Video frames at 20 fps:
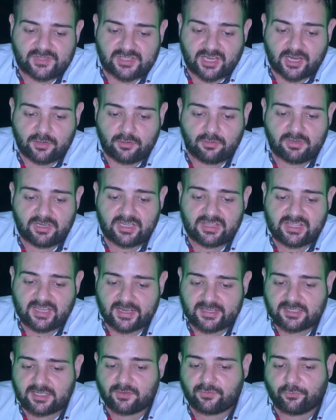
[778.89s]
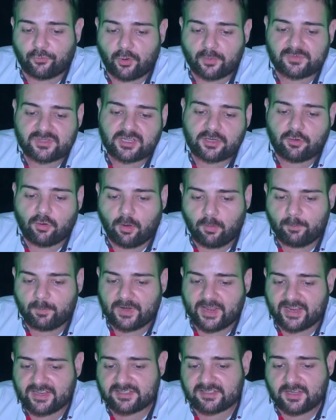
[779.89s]
Cyanuric acid forms a
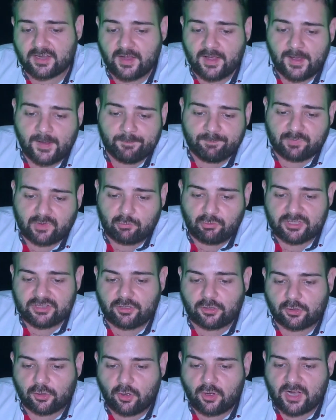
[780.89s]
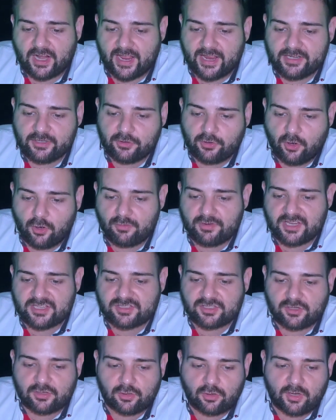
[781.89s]
complex with chlorine known
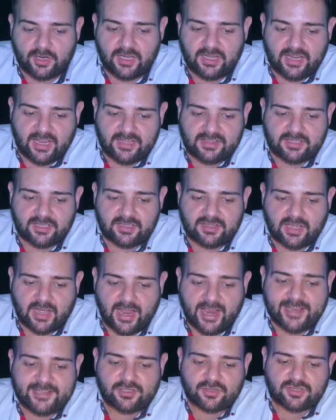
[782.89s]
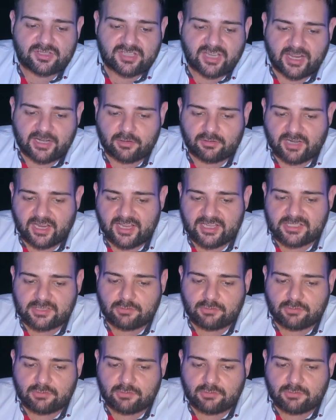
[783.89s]
as chlorinated isocyanurates,